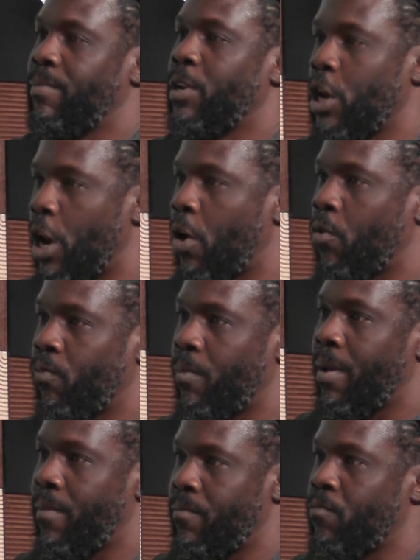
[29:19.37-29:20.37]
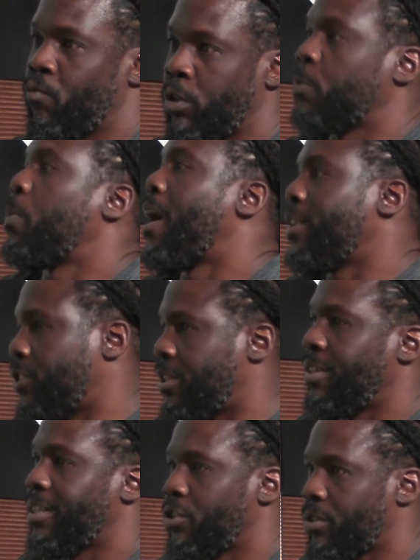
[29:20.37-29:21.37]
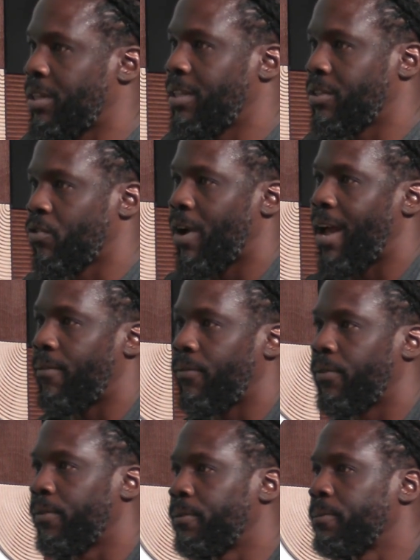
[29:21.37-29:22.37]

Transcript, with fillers: you know, response to this to this graph.